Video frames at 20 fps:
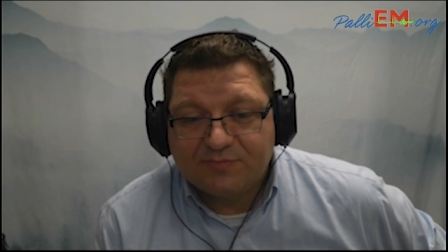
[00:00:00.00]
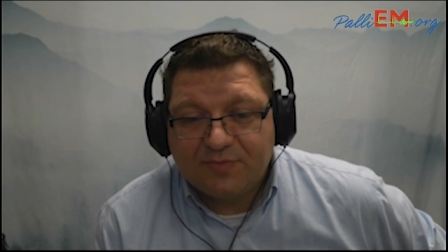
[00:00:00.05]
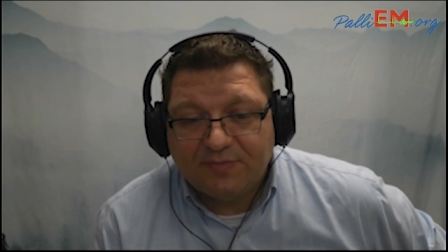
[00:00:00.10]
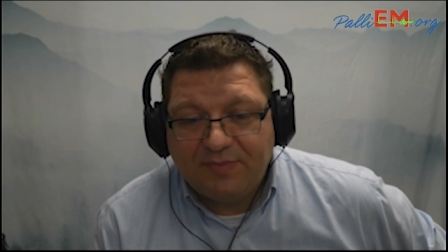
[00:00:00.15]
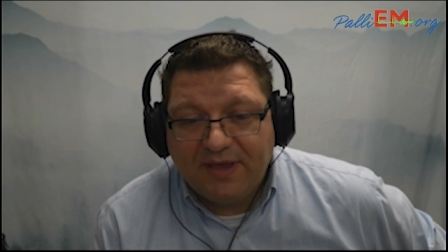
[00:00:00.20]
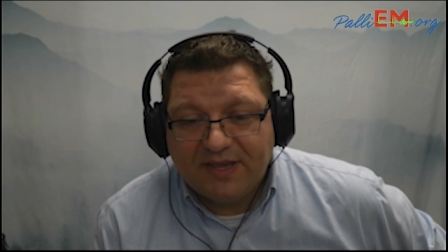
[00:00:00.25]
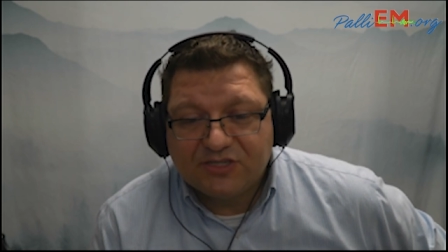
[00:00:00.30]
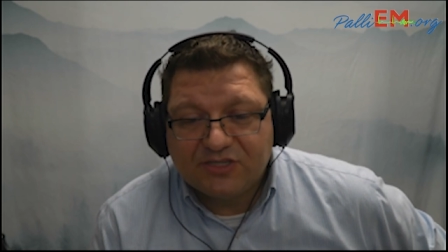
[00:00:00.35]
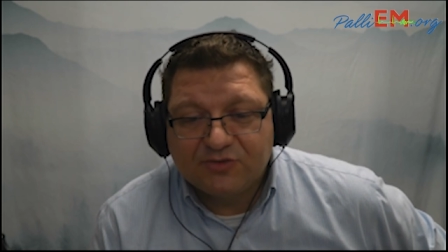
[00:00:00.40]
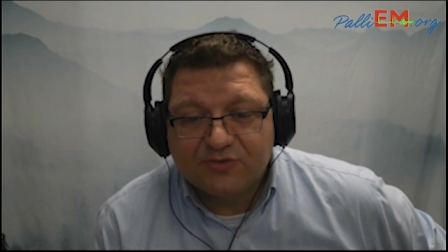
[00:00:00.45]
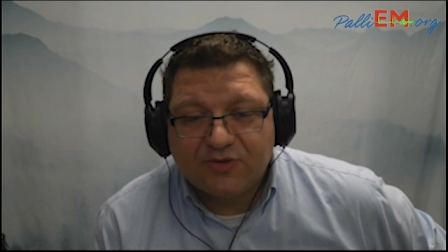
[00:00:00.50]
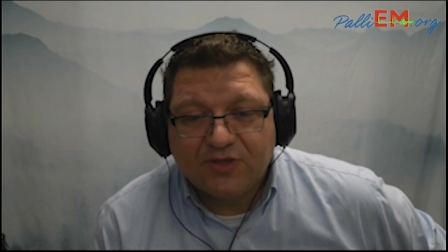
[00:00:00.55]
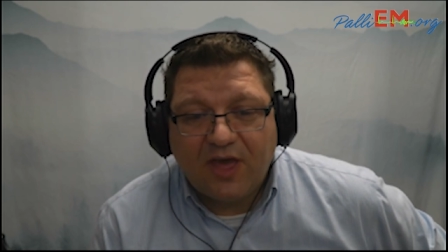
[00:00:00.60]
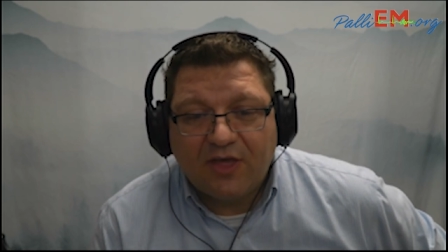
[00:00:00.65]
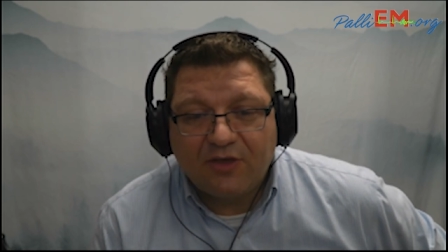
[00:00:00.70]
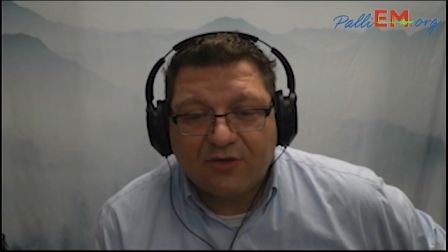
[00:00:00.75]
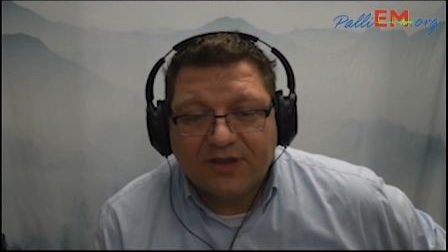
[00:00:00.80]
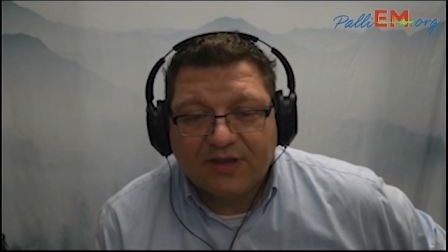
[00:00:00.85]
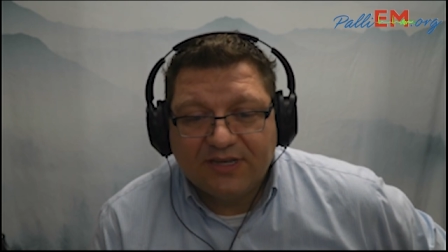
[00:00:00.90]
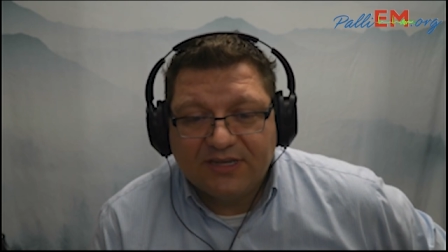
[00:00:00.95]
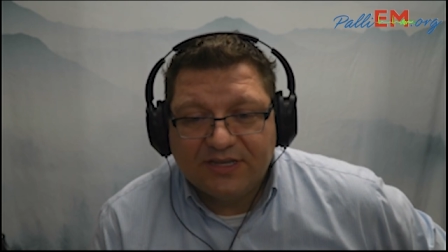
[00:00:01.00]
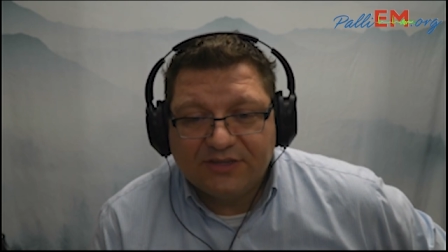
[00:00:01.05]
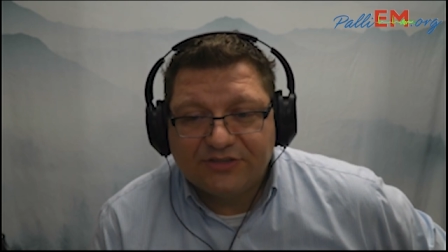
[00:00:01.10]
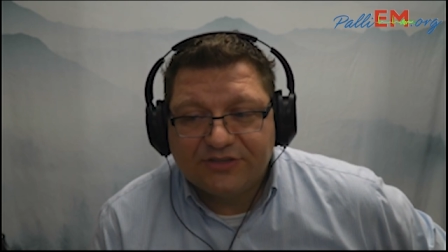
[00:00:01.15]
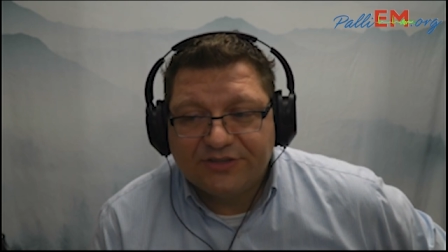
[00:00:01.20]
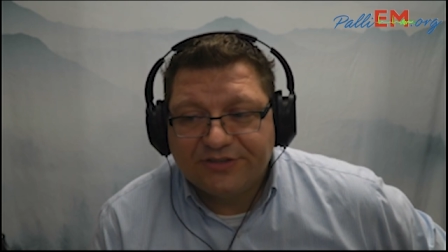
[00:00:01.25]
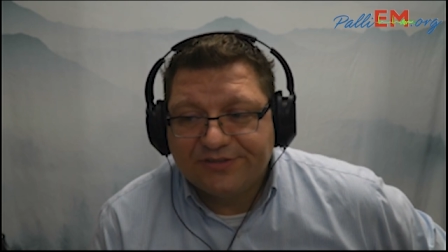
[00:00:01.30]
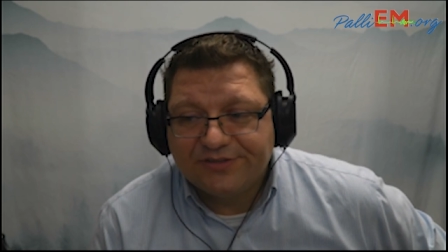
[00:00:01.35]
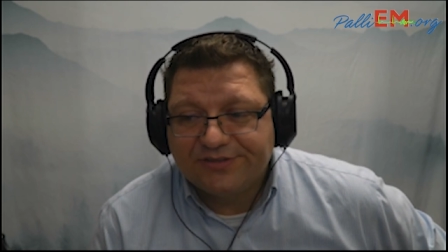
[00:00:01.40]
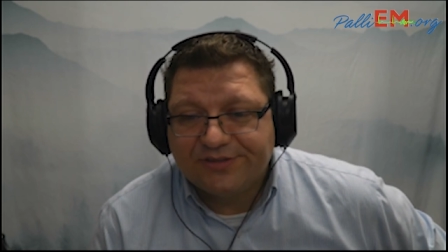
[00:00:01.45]
but patients with other
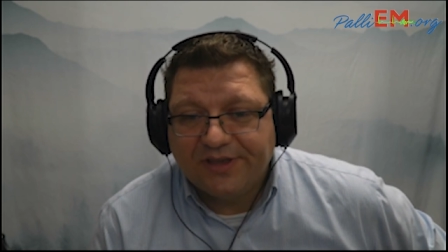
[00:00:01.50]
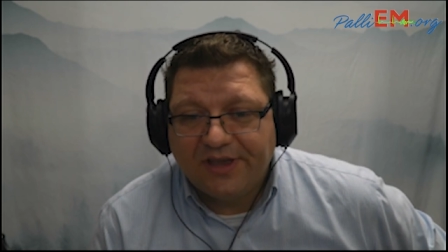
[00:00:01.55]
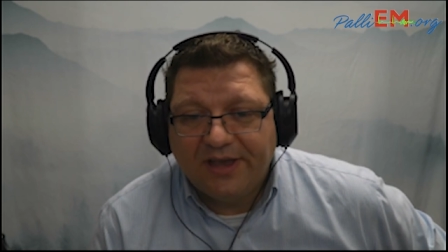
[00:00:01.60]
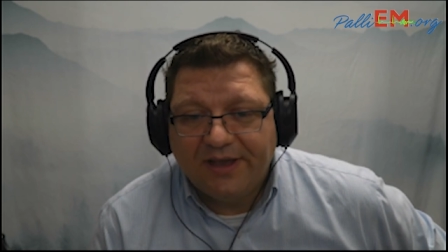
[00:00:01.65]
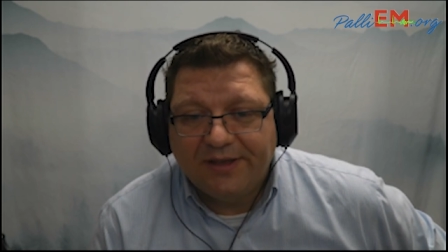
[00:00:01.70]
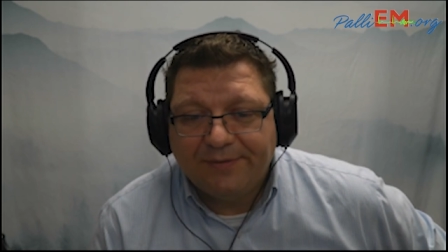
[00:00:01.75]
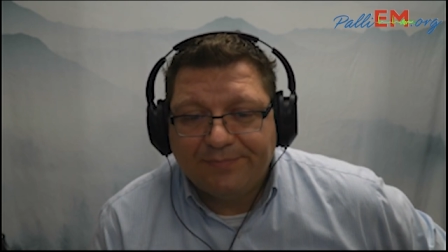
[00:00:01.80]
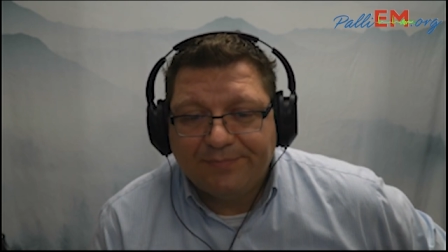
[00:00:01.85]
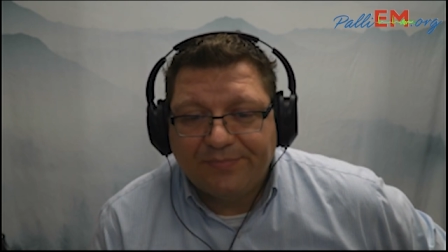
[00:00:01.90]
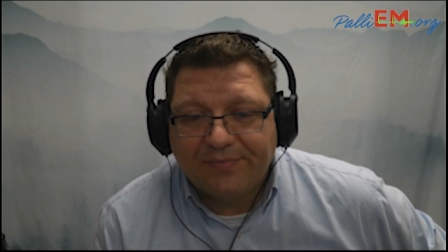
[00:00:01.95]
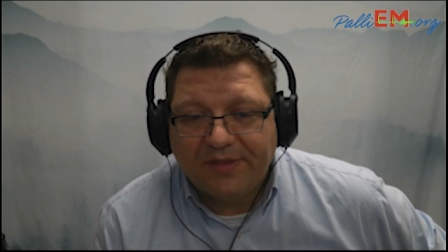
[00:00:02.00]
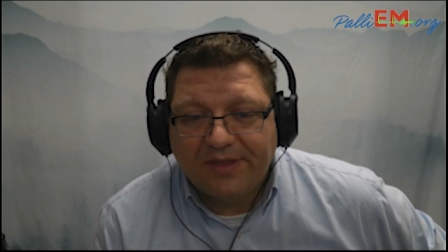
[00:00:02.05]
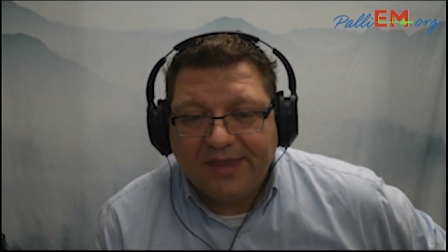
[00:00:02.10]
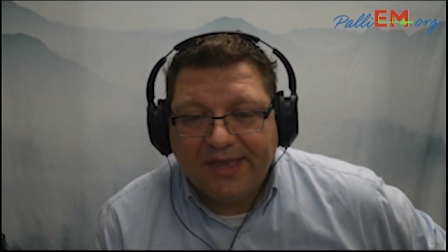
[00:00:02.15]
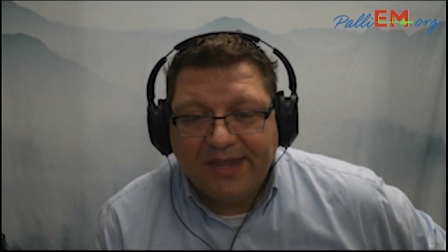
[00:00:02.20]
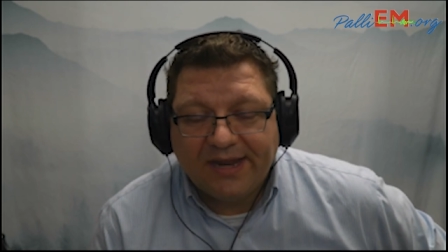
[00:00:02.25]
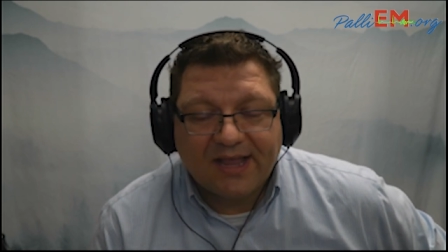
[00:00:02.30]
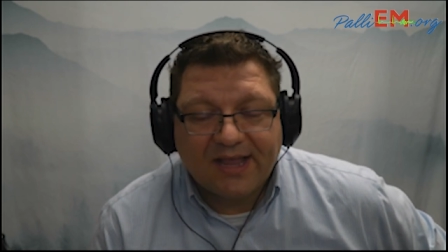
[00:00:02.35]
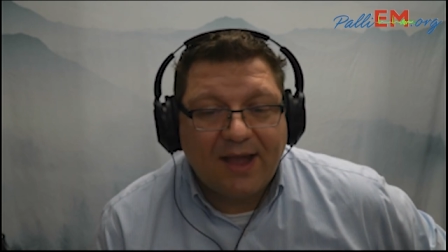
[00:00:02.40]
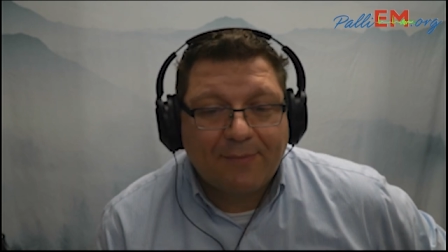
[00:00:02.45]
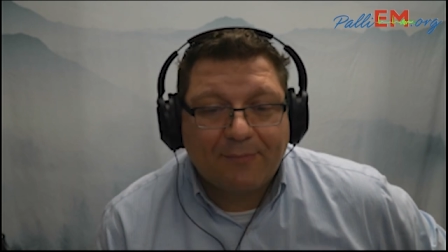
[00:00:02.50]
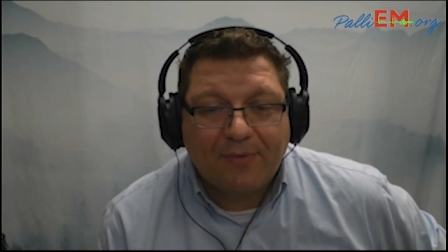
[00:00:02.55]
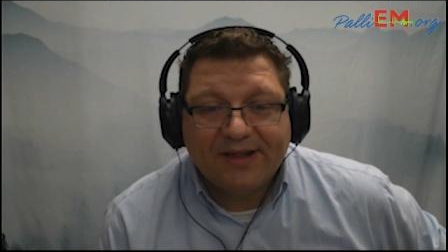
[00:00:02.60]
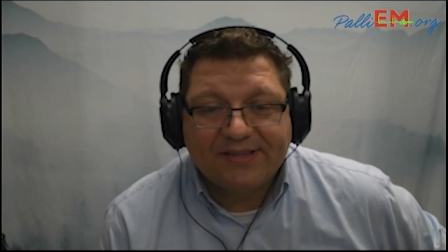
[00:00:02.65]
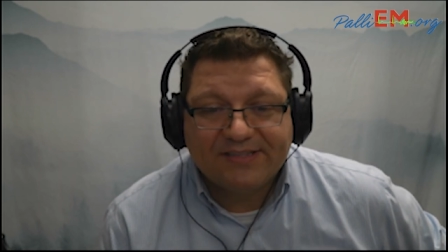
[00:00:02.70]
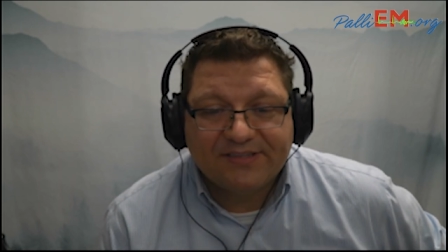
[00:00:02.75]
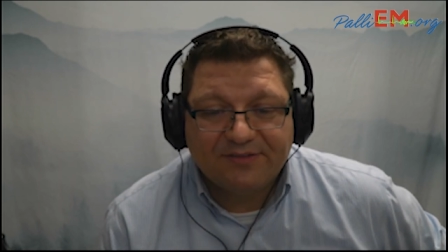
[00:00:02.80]
conditions, in a comprehensive